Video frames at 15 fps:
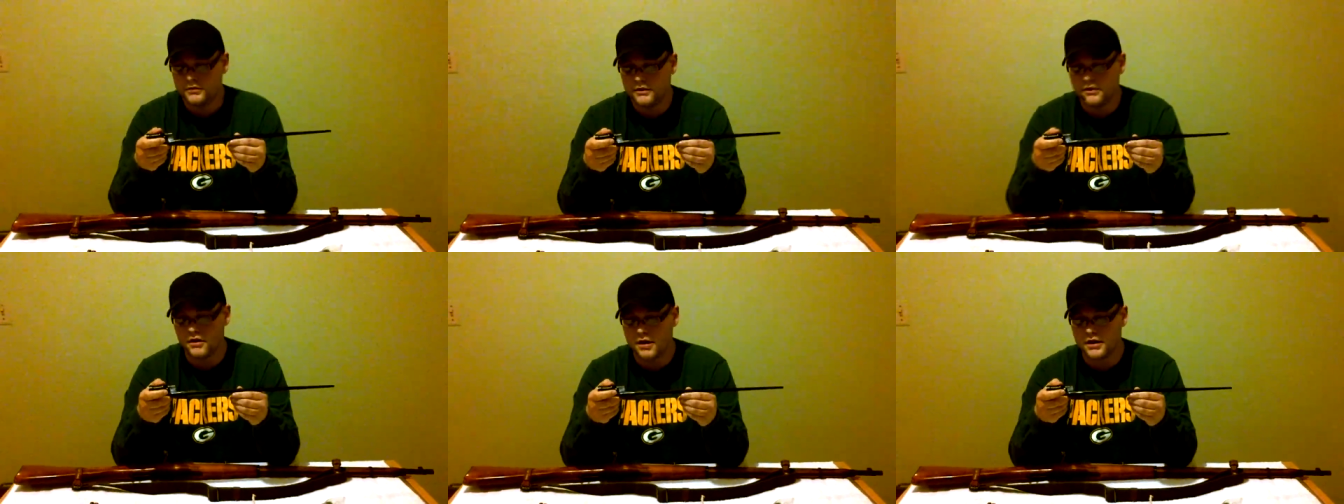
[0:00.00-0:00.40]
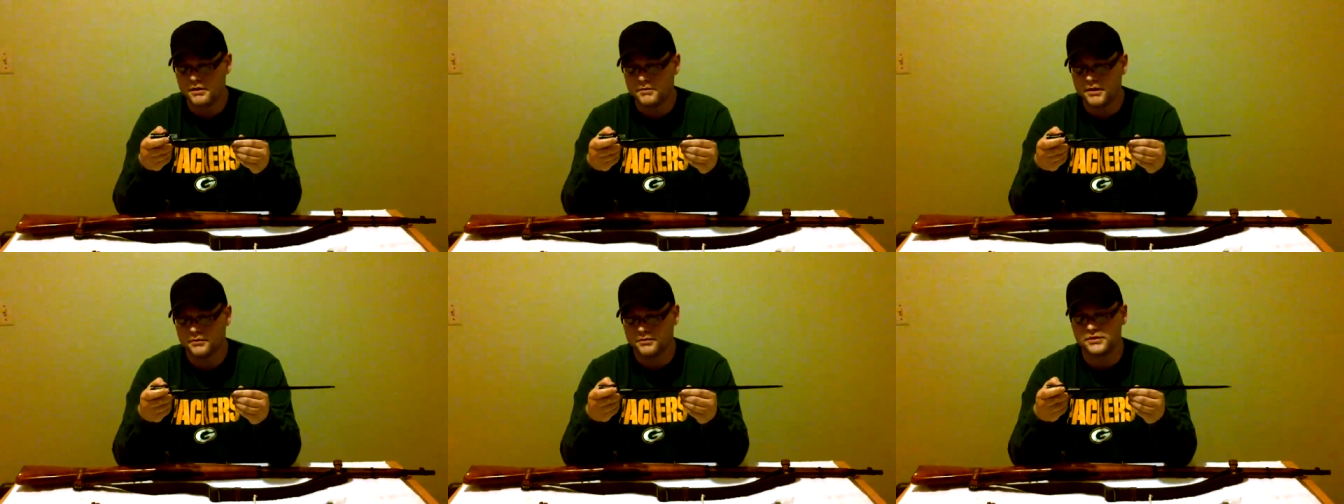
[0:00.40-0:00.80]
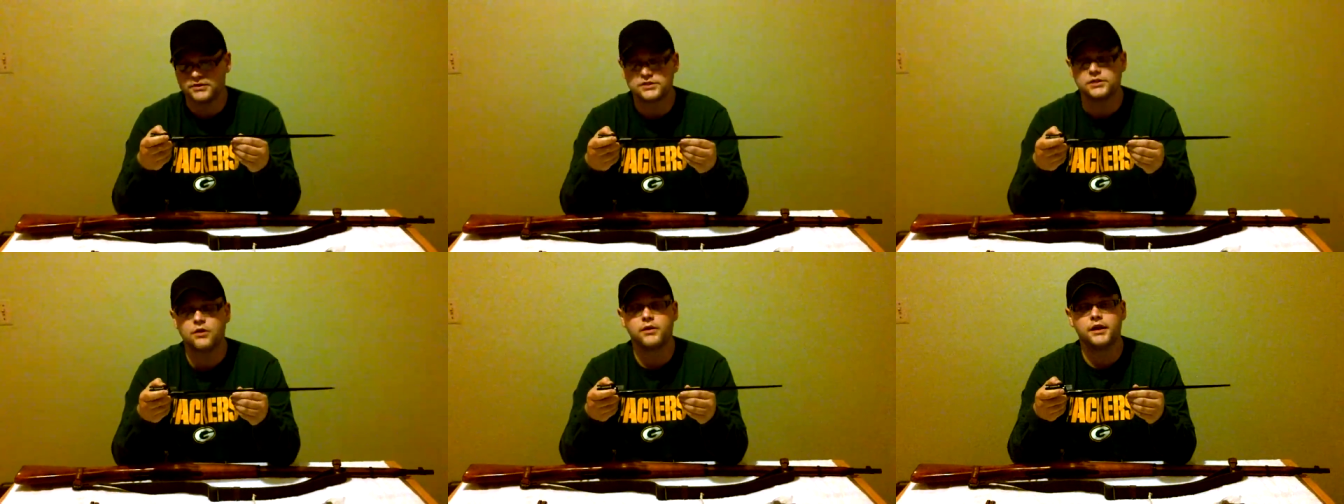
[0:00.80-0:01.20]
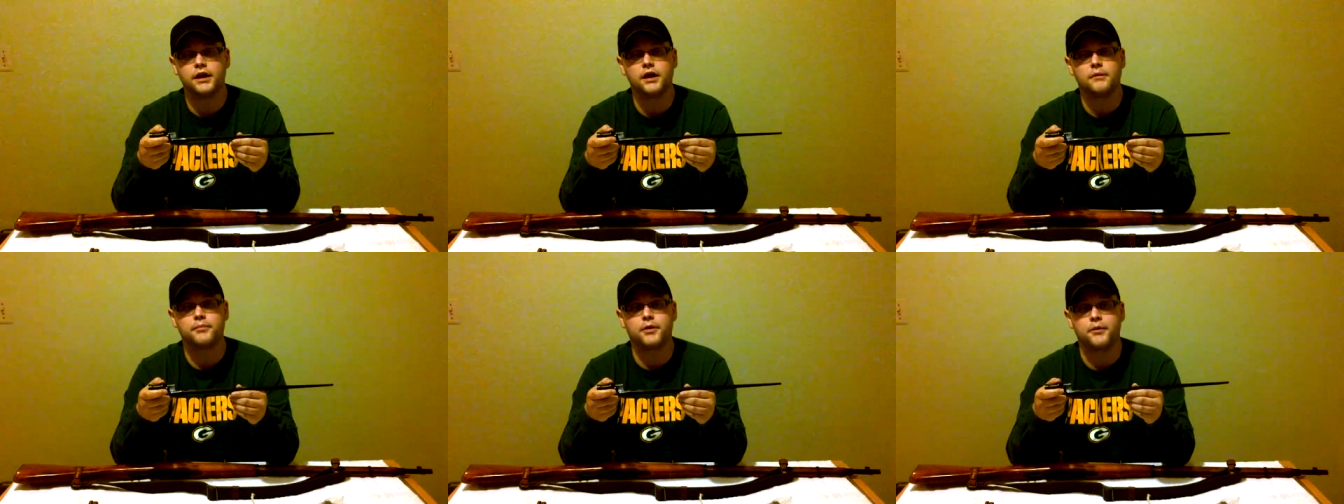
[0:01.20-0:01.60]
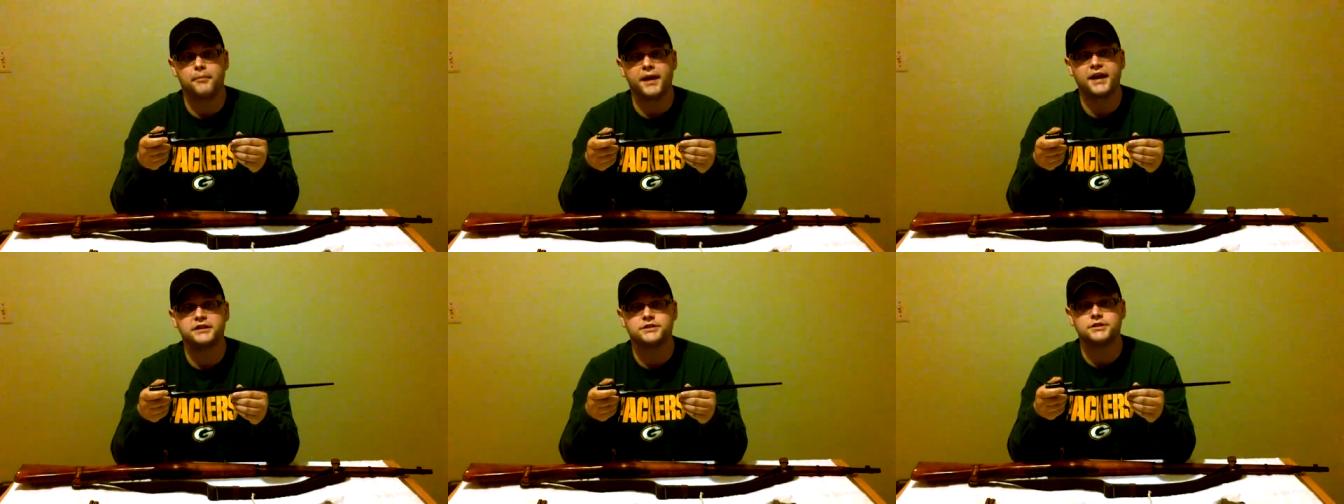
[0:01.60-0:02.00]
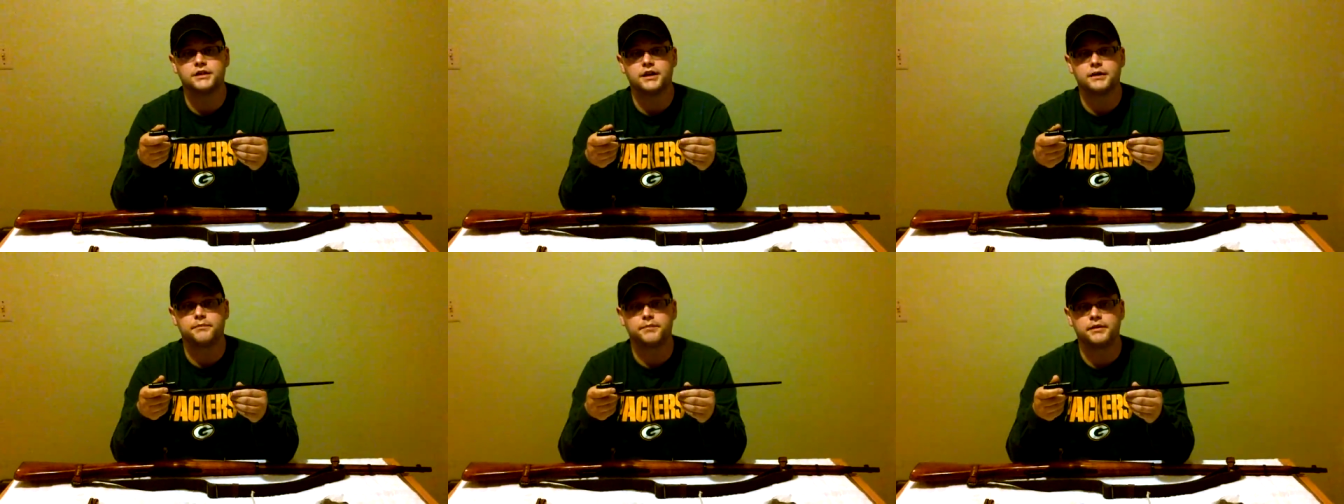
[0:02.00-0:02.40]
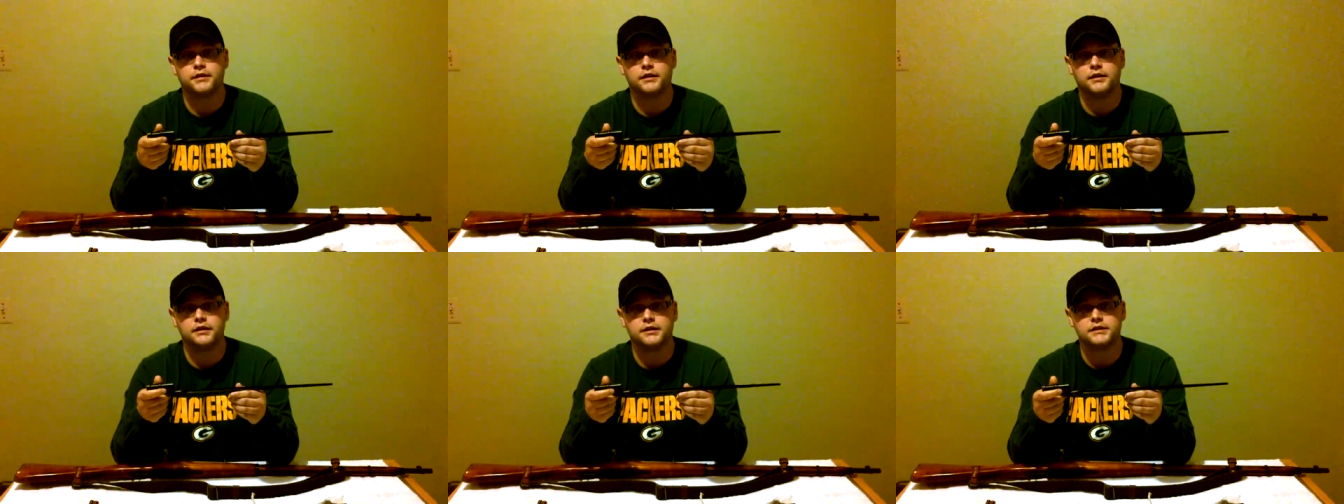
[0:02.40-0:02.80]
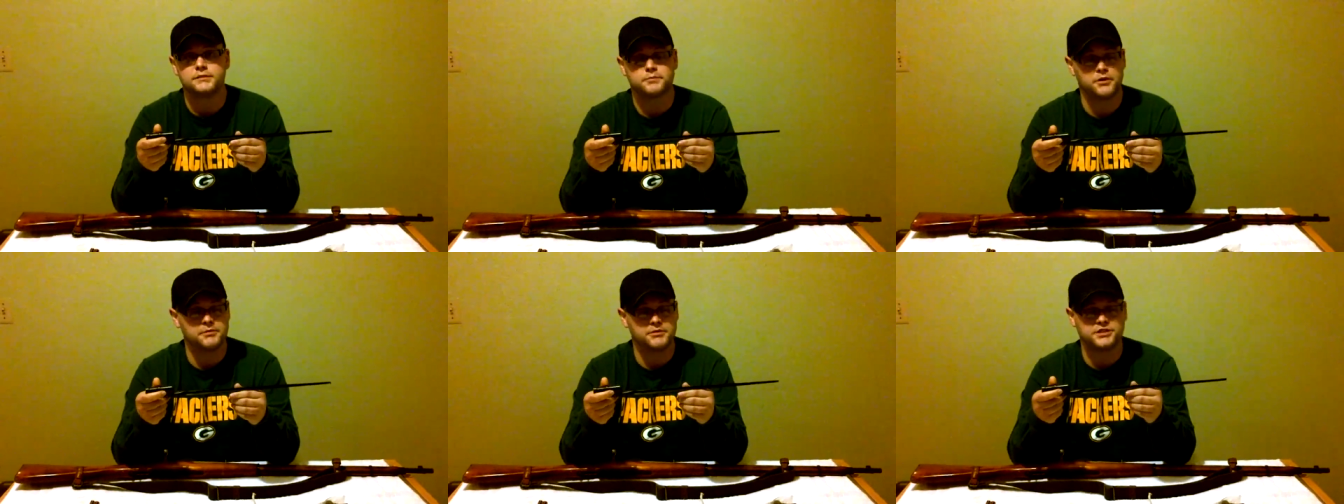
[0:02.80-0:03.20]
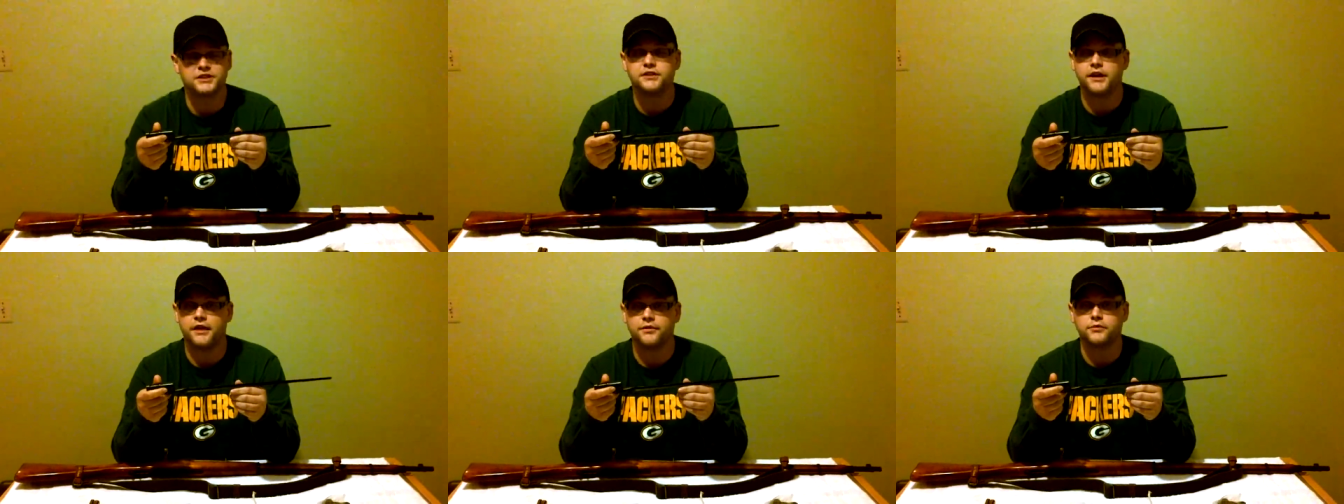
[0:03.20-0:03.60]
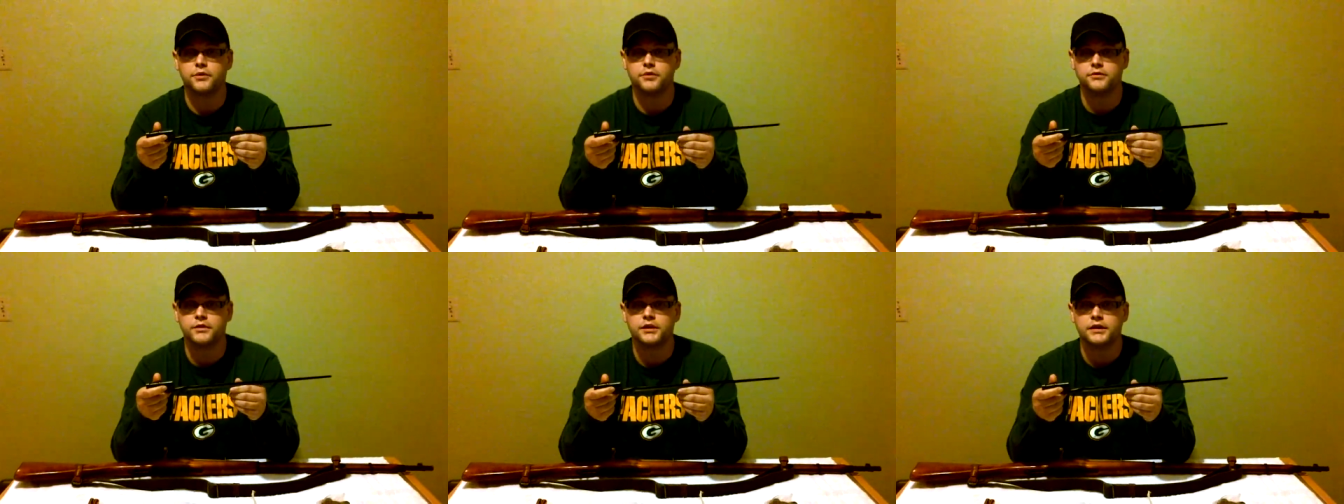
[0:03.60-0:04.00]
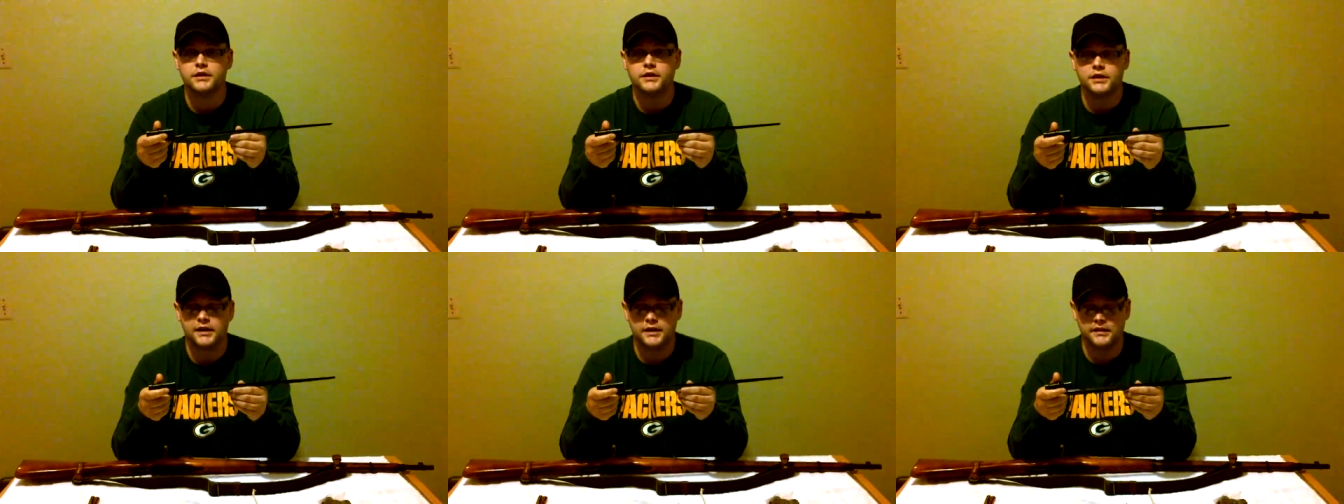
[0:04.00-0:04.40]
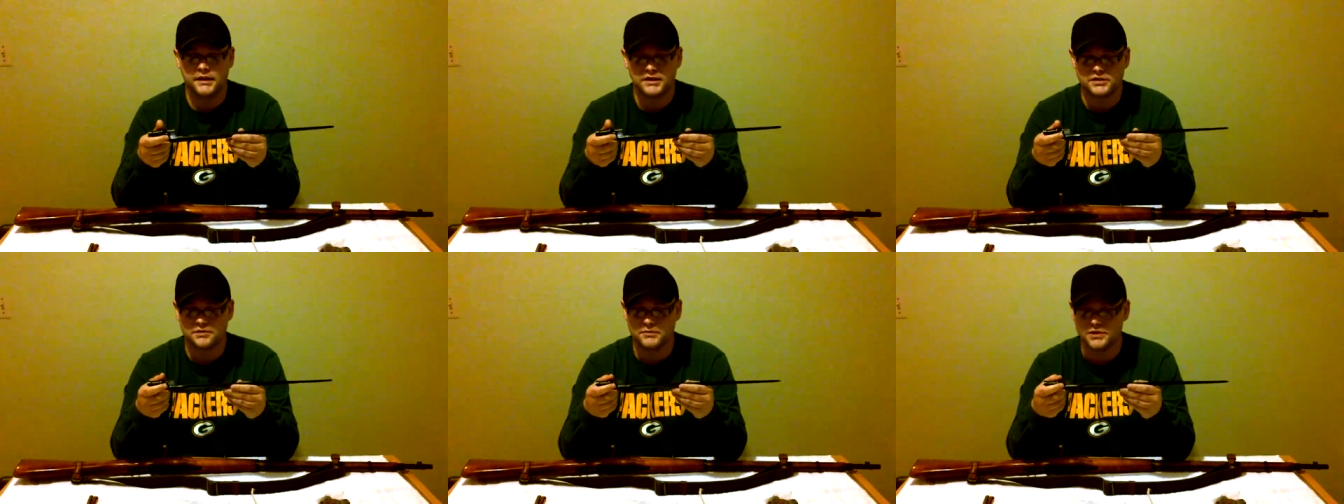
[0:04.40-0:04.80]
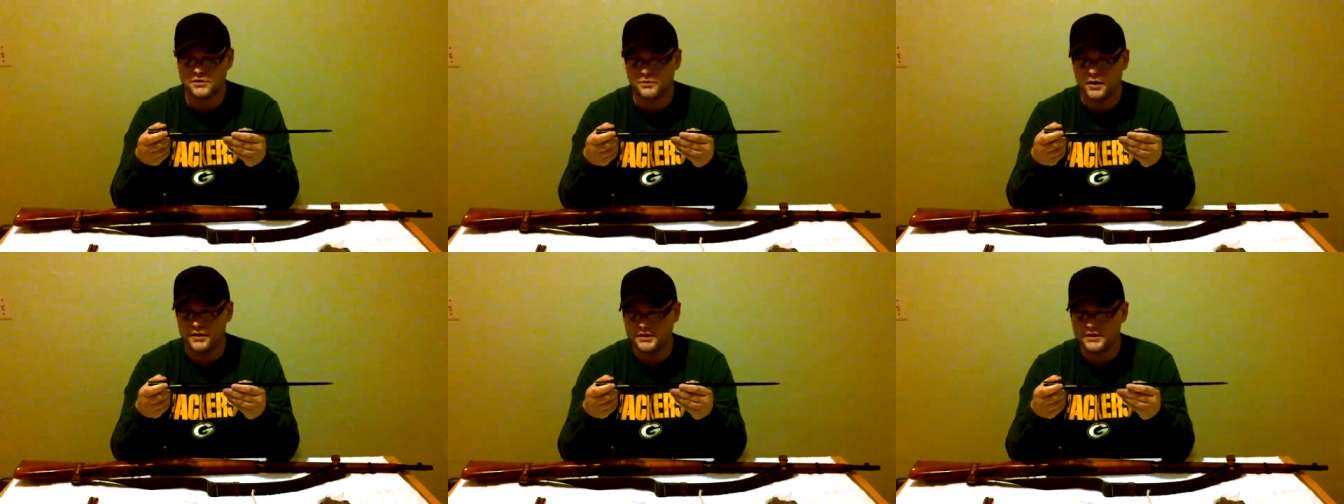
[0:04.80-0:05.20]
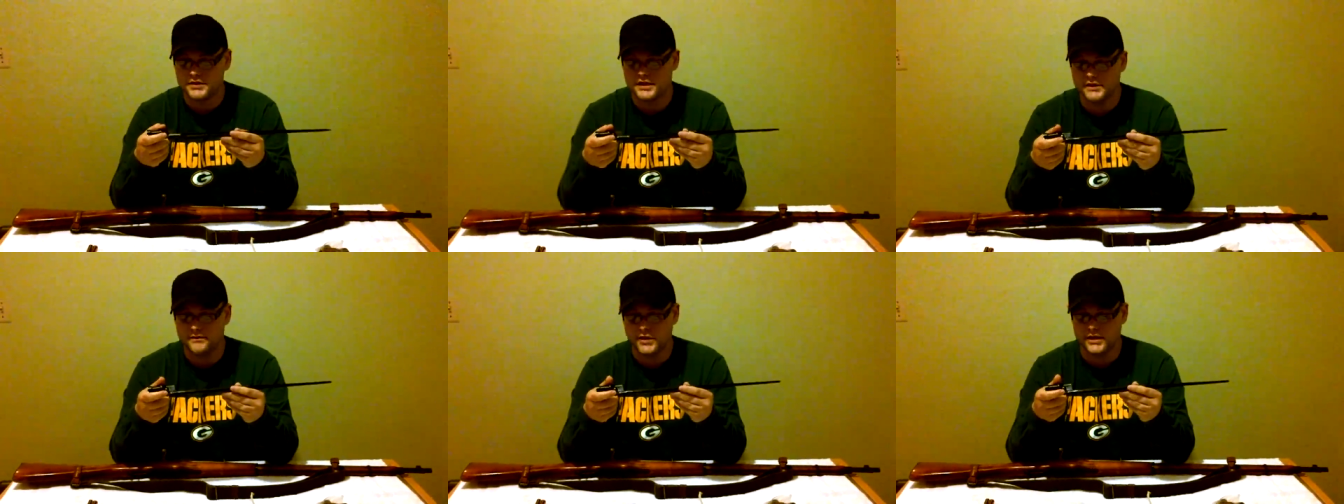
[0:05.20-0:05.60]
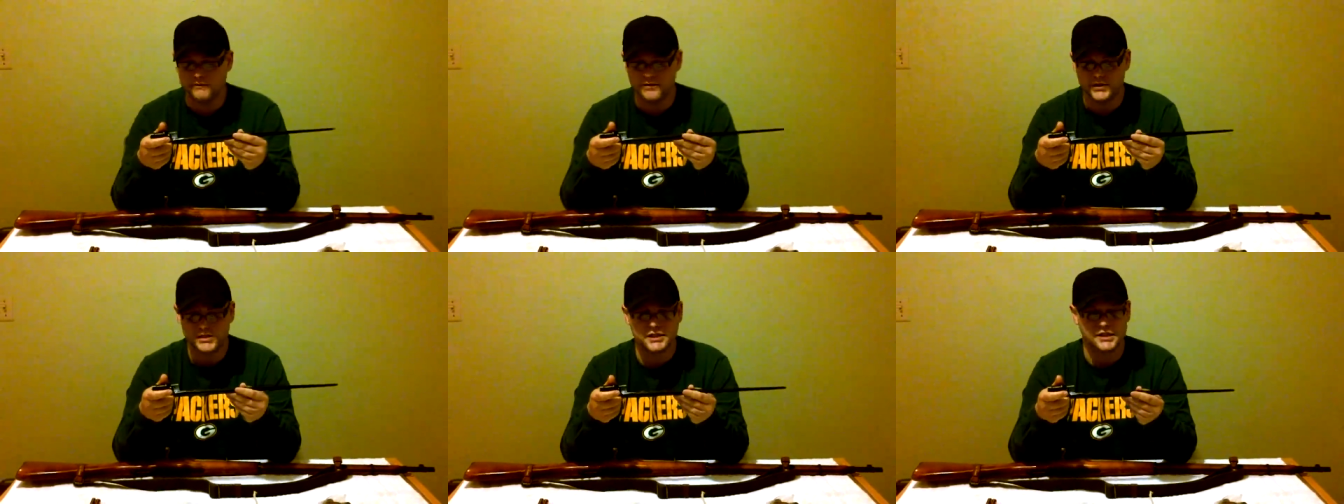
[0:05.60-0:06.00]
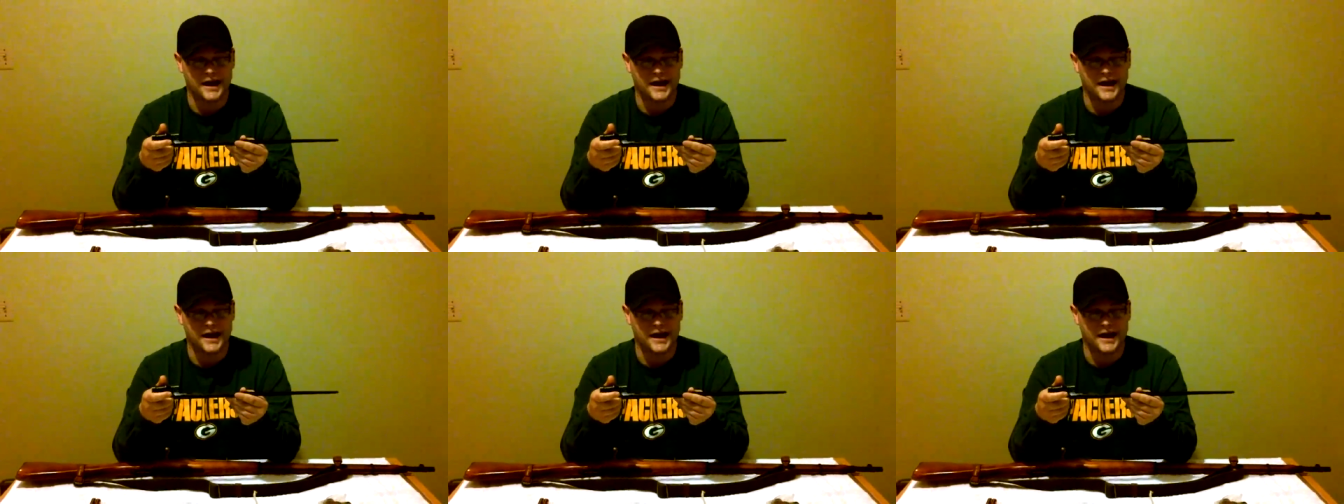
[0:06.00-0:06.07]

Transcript: not going to be able to sew it up or patch it up. It's pretty much a death wound, and that's the reason why the Geneva Convention